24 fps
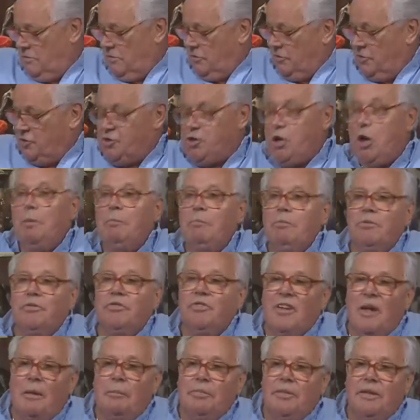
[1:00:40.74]
tub or
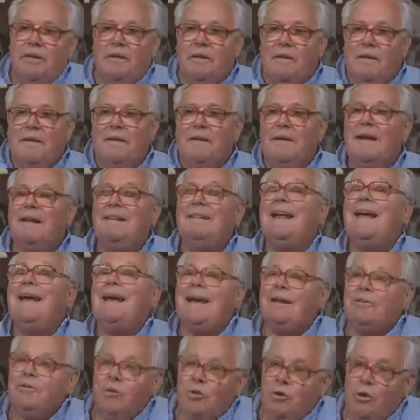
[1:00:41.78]
something, and they
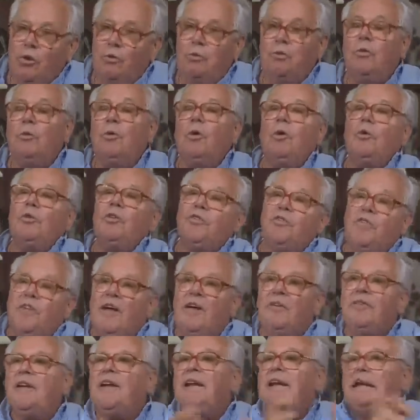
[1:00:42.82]
had to go to all the
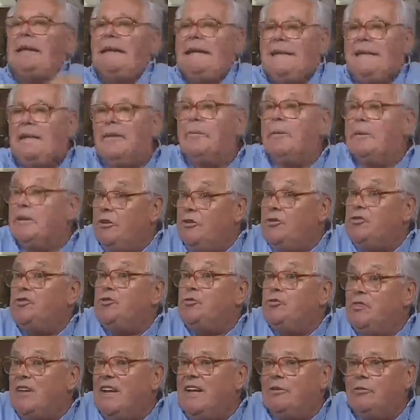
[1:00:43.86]
cells and clean it. What the
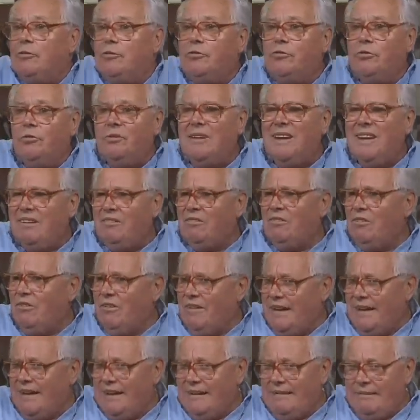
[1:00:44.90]
Jews had to do, they were
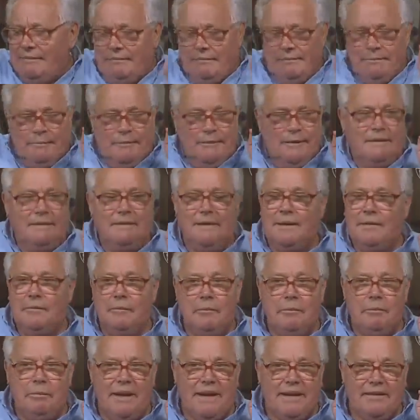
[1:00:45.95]
already in
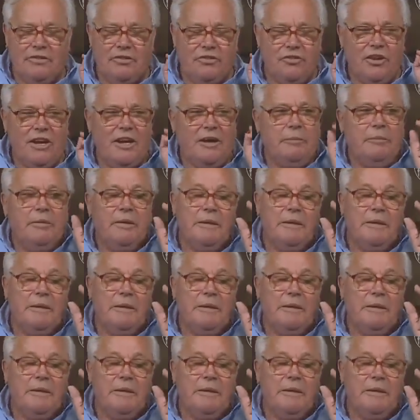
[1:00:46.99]
bad shape.